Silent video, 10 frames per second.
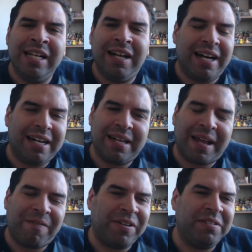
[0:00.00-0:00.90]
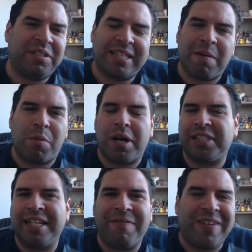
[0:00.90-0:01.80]
If you stopped
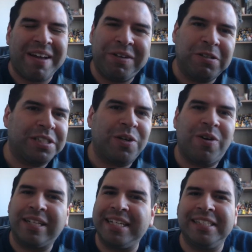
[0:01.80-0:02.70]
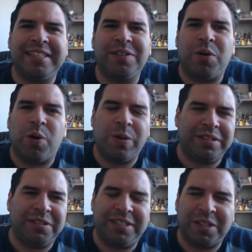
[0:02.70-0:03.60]
watching it 5 years ago, I think you still owe it
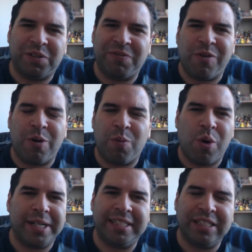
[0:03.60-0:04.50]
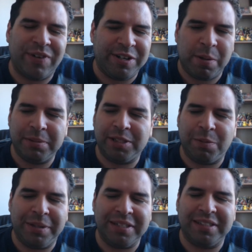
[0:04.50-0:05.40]
to yourself to watch this final episode
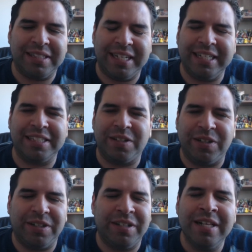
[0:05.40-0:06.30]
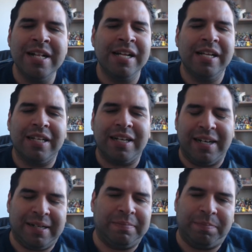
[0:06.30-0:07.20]
because it is good.
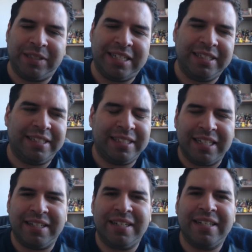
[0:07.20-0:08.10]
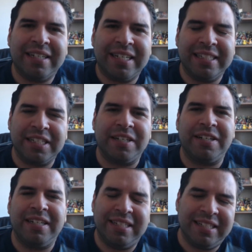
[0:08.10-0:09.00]
And it's a
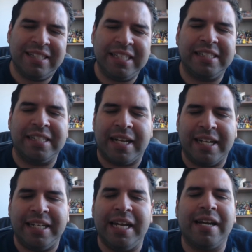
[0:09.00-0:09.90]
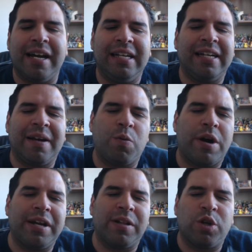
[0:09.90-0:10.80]
good, decent ending. I
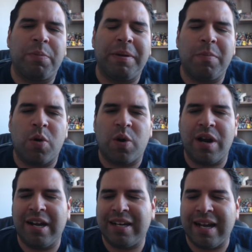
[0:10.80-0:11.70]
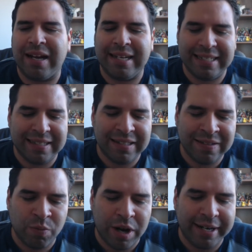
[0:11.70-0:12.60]
wanted a little bit more. I
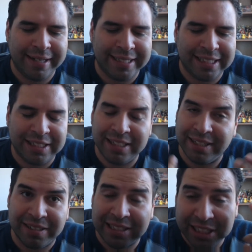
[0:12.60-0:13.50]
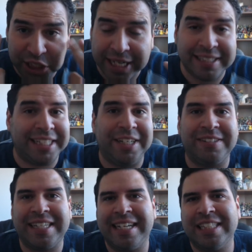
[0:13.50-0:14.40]
wanted to shed
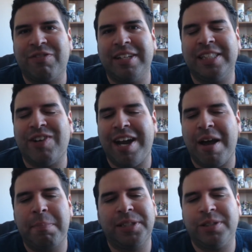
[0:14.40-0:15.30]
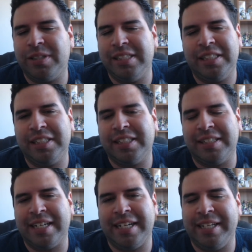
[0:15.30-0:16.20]
tears, I guess, for this final episode, and it's just
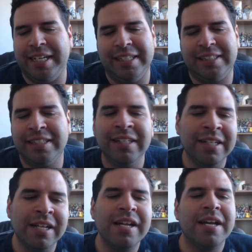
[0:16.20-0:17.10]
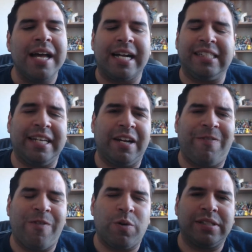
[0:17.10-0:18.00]
something I didn't. I guess they gotta
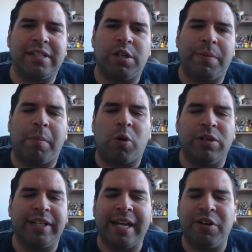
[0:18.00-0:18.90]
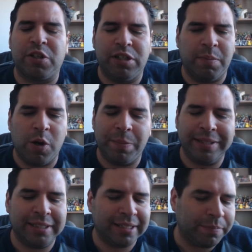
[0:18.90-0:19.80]
focus a little bit more on the character
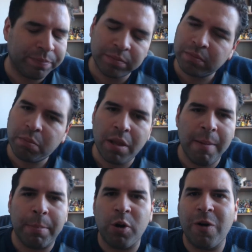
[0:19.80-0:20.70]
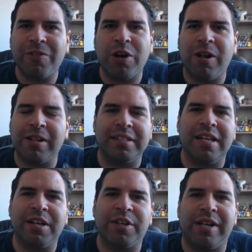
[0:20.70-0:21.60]
moments. But overall,
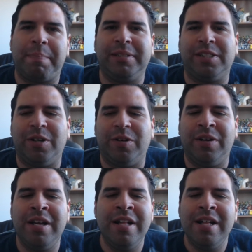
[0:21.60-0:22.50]
a good episode.